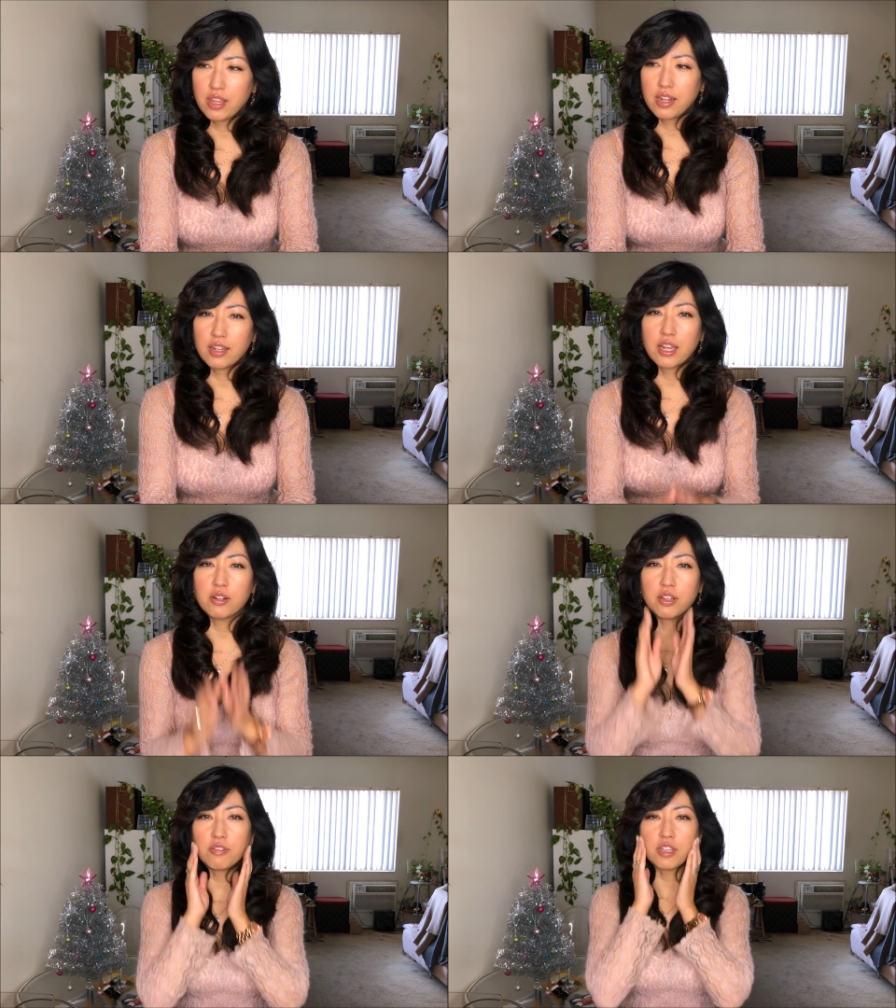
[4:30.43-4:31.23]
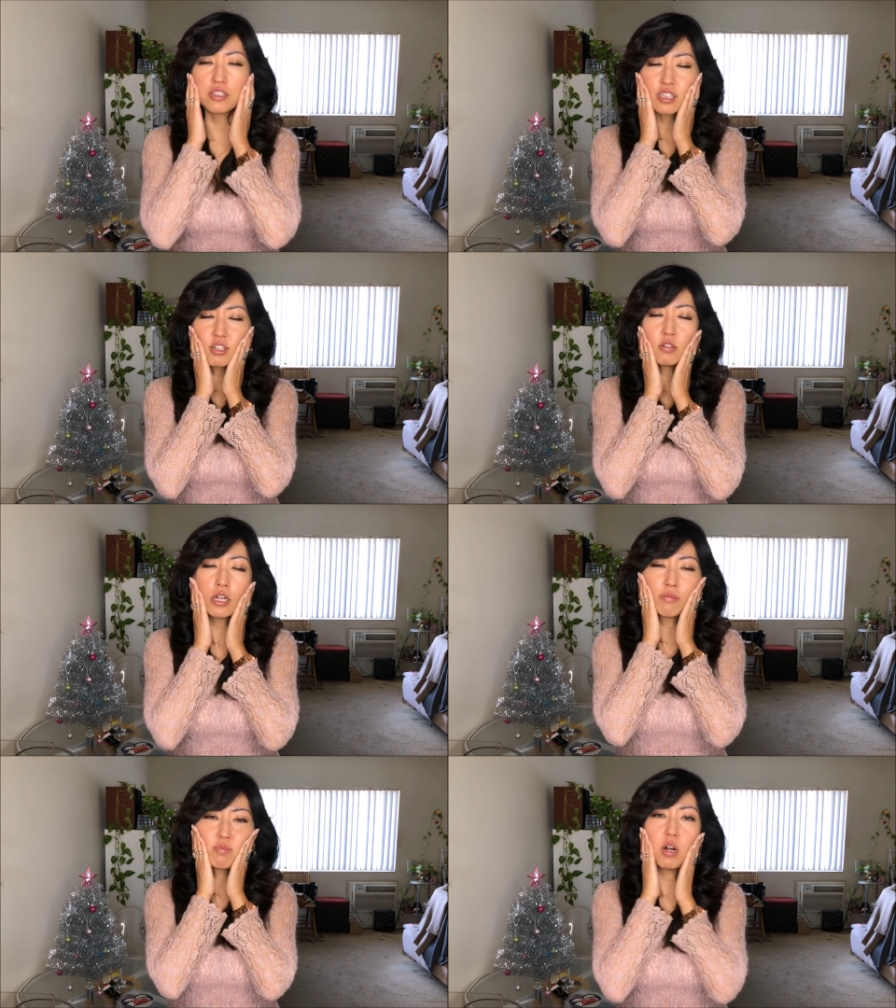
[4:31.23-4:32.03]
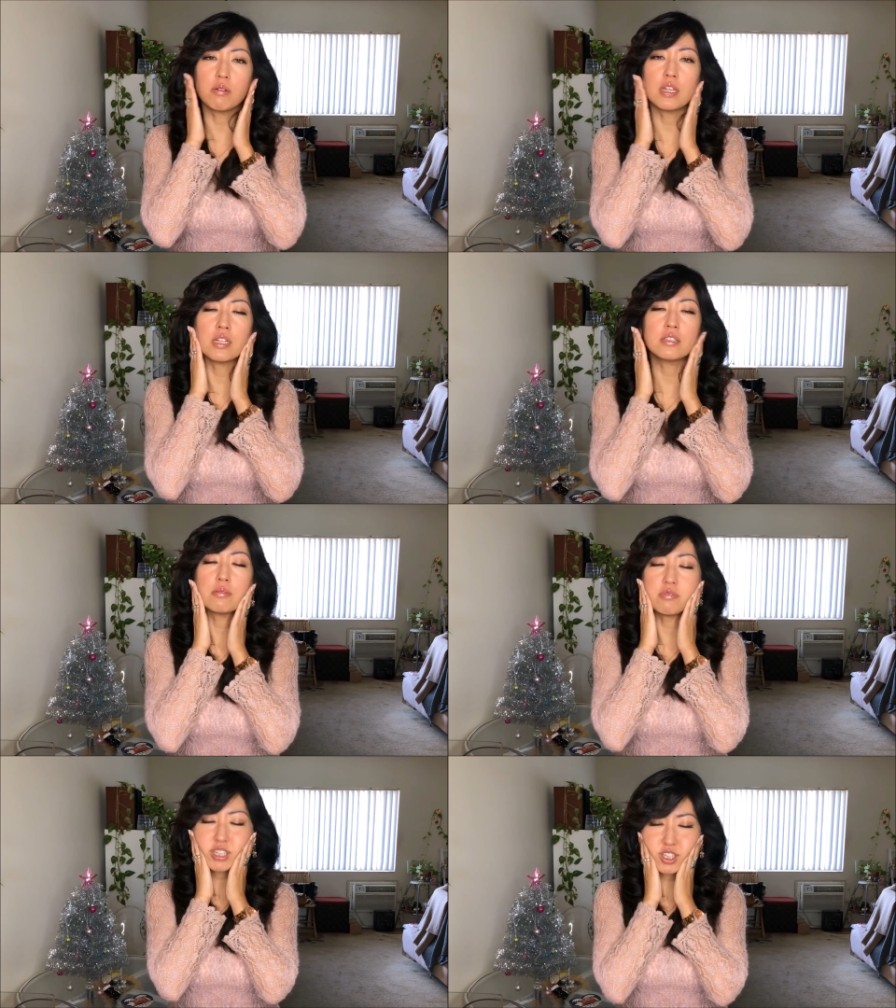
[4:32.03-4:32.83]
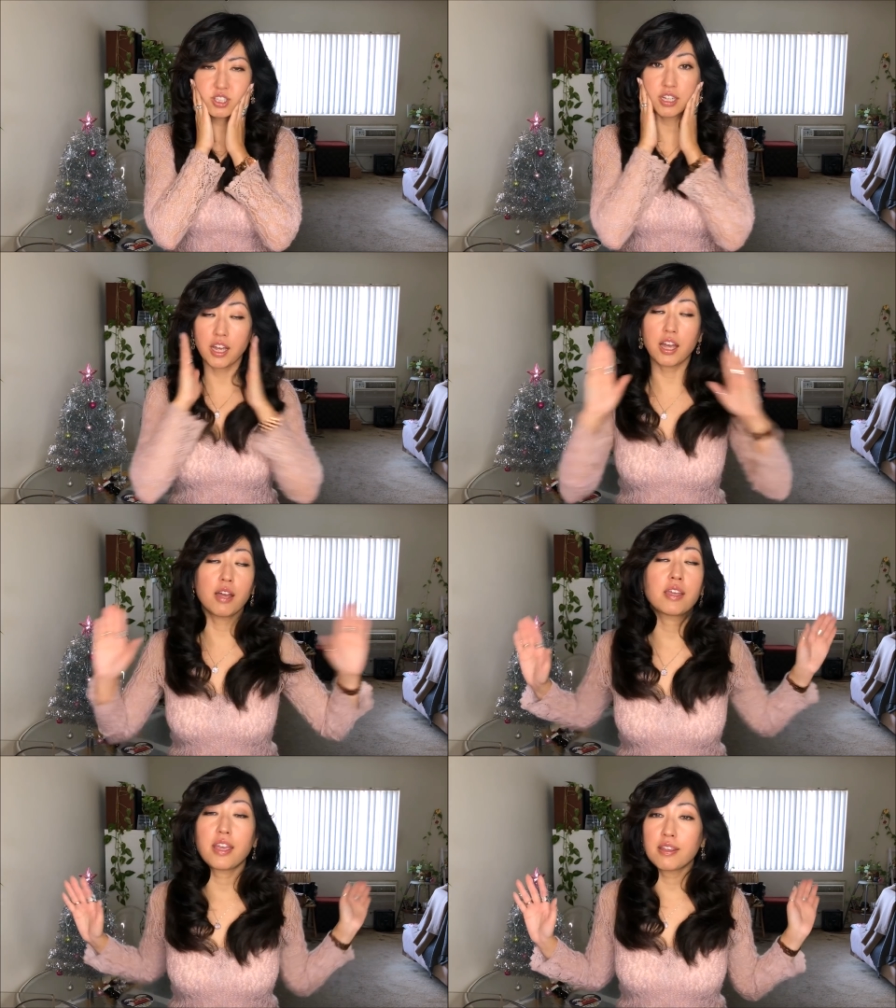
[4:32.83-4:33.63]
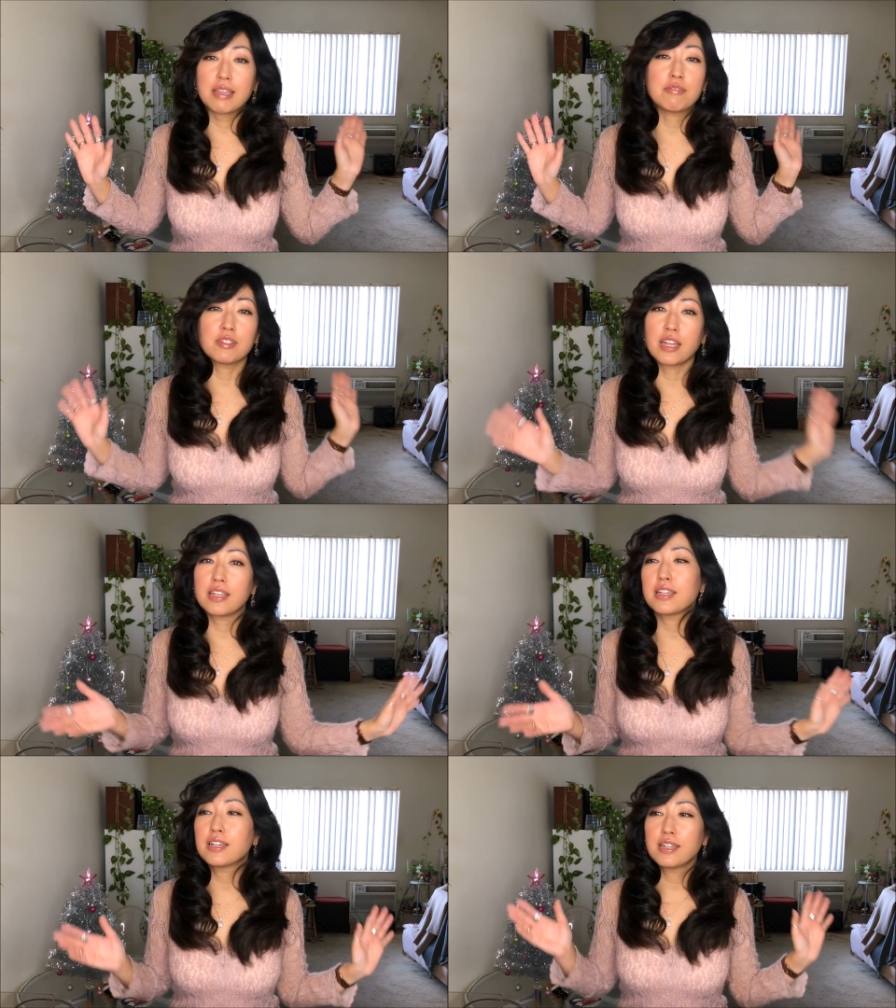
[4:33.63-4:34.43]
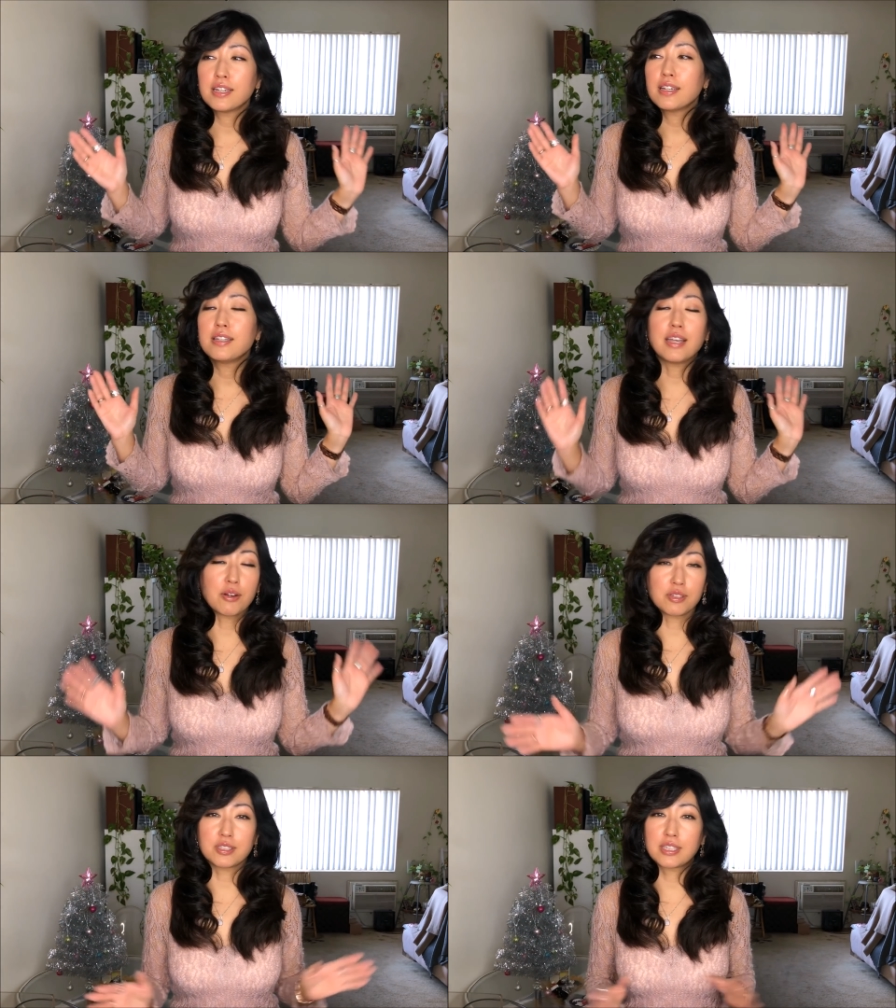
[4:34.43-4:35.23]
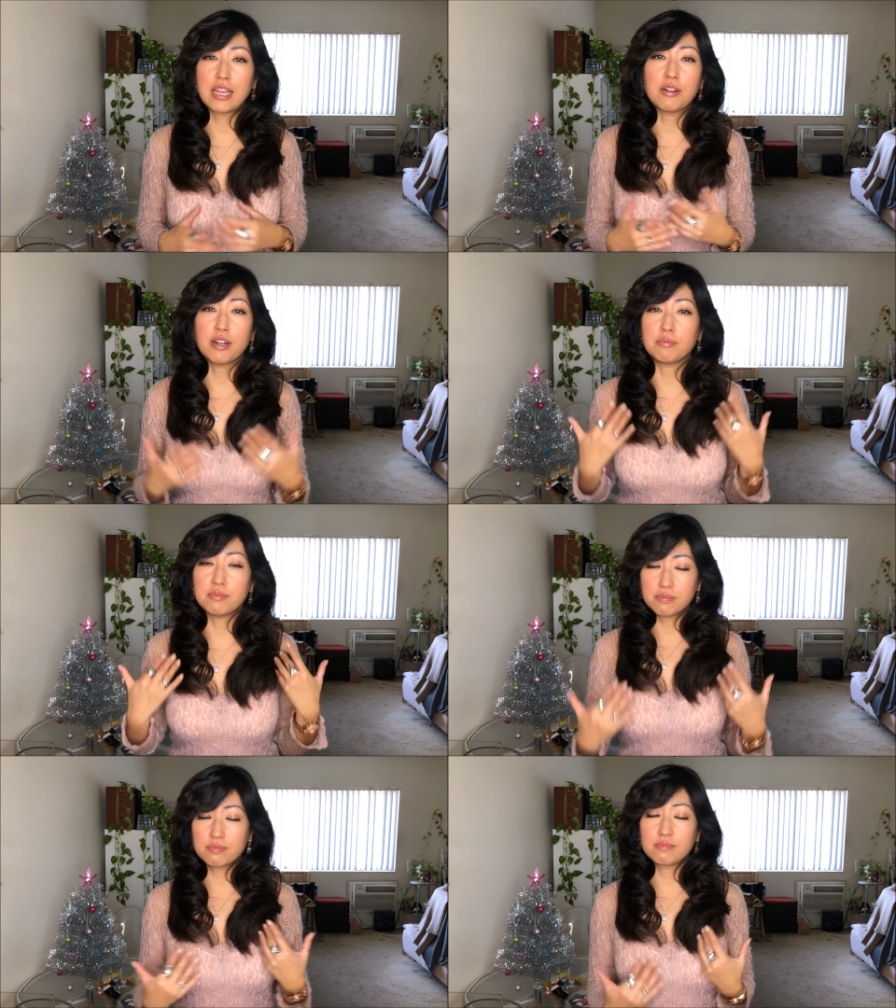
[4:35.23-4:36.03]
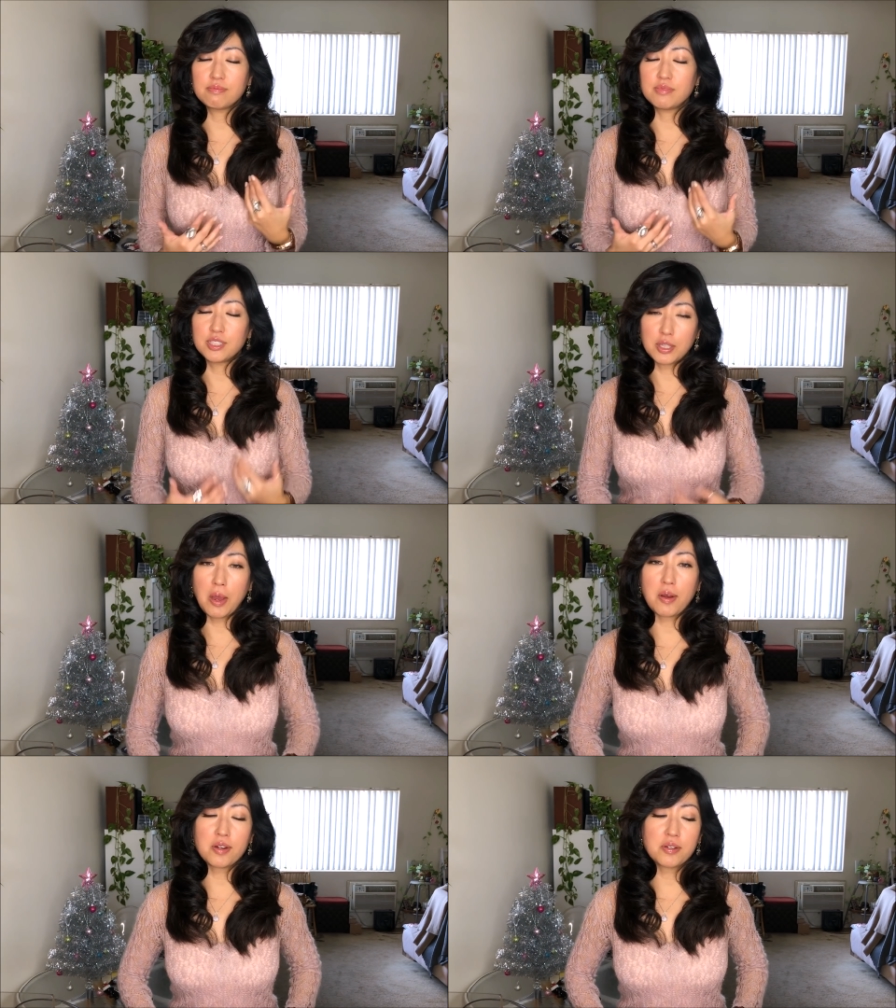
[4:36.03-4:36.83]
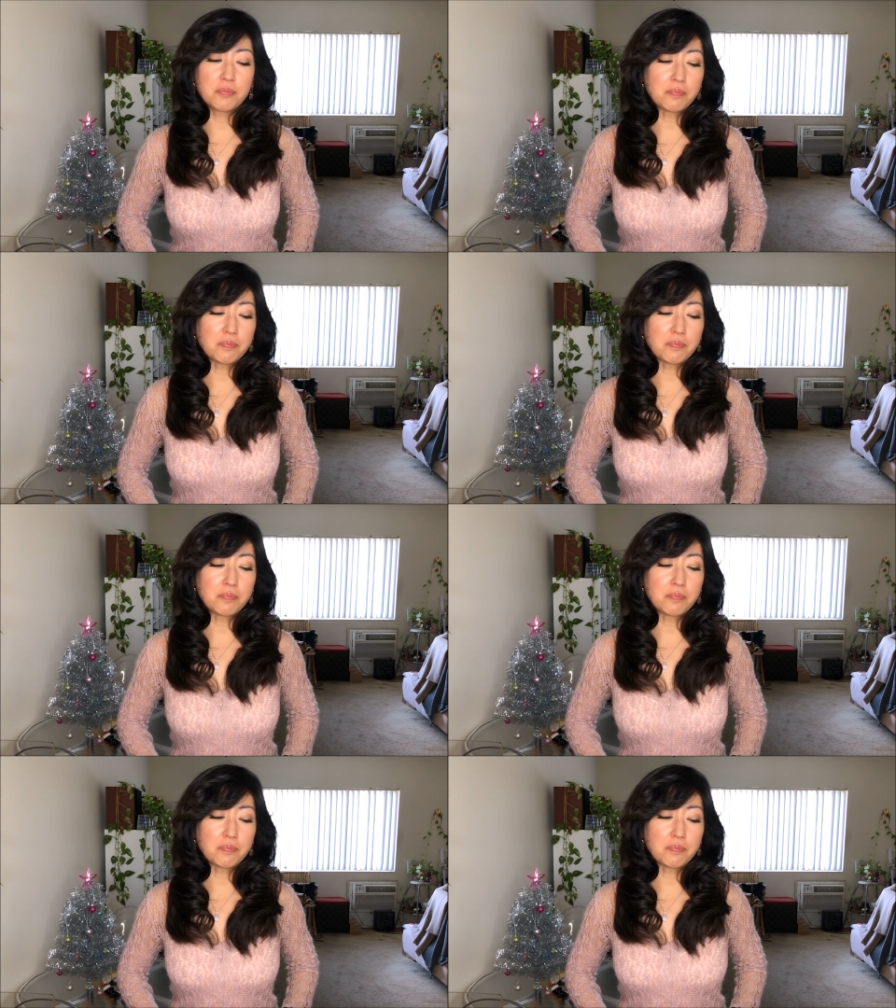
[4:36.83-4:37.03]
Then I don't know if you can tell, I probably gained some weight. I can't even like get on the scale. I'm scared.